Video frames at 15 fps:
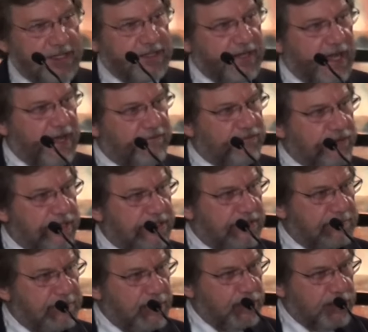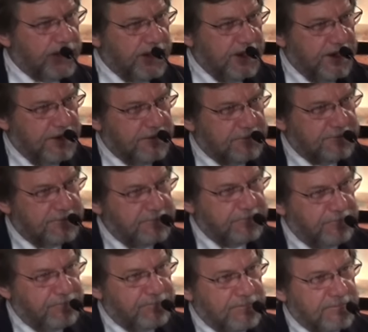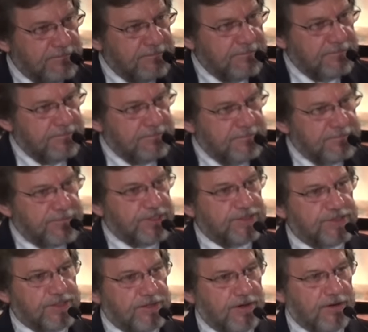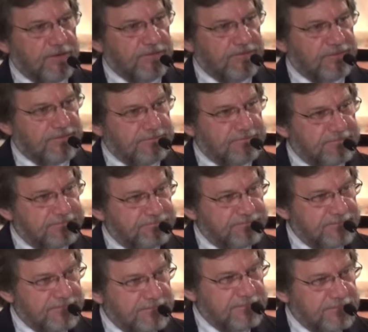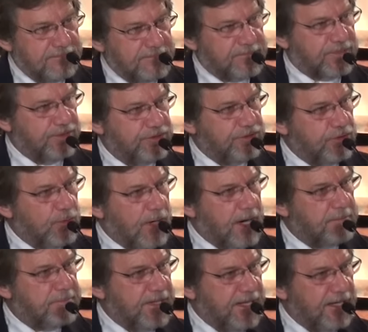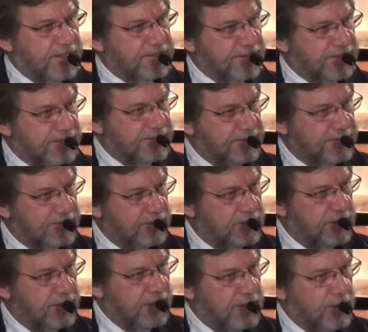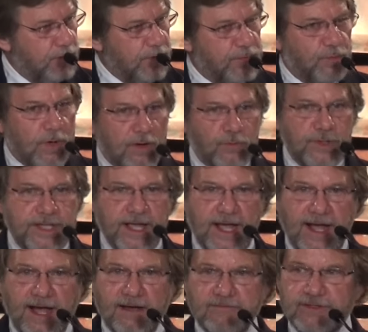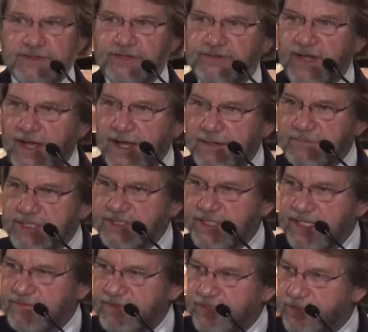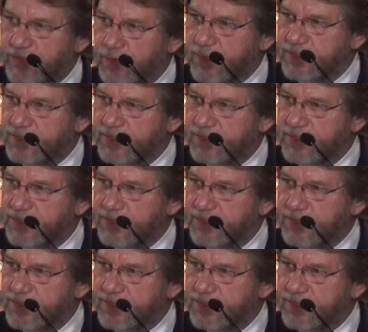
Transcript: in every community, to serve, to do our best with what we have, the time that's given to us.